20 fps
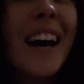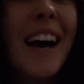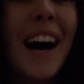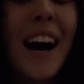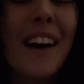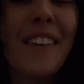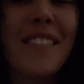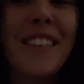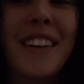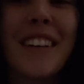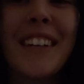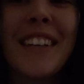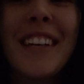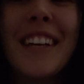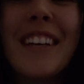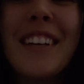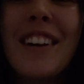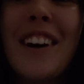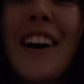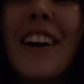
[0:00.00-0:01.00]
I'm gonna
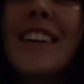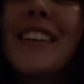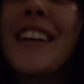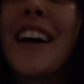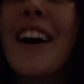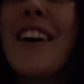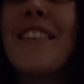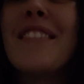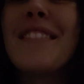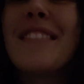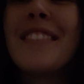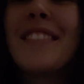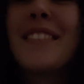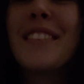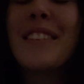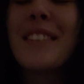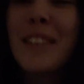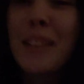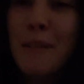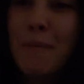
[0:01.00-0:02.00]
get going now.
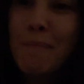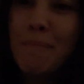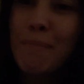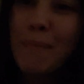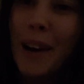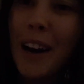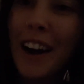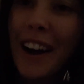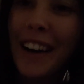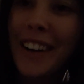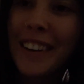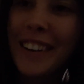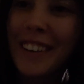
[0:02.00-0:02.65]
Bye.